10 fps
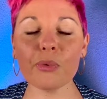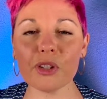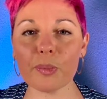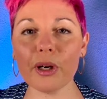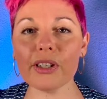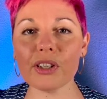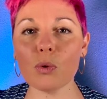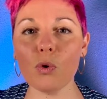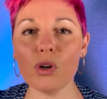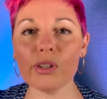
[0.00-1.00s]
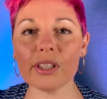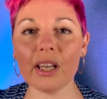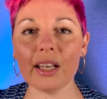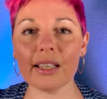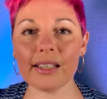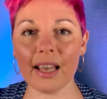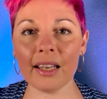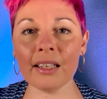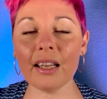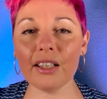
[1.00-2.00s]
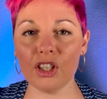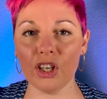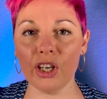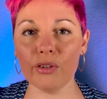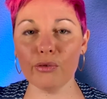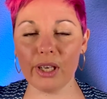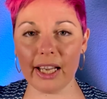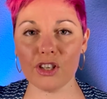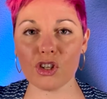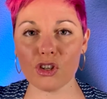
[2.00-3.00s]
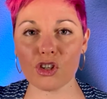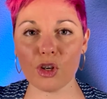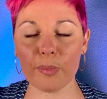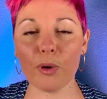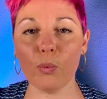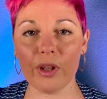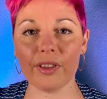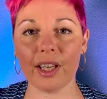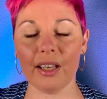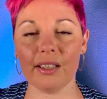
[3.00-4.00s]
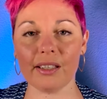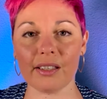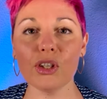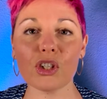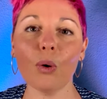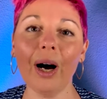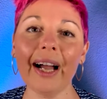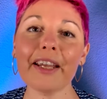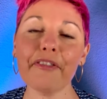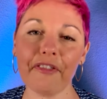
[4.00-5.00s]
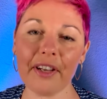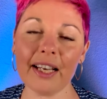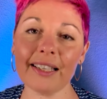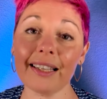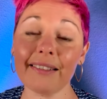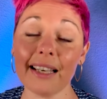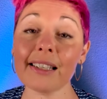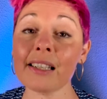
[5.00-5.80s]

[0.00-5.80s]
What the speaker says: this person was in a 10-year relationship with kids. So I feel that that's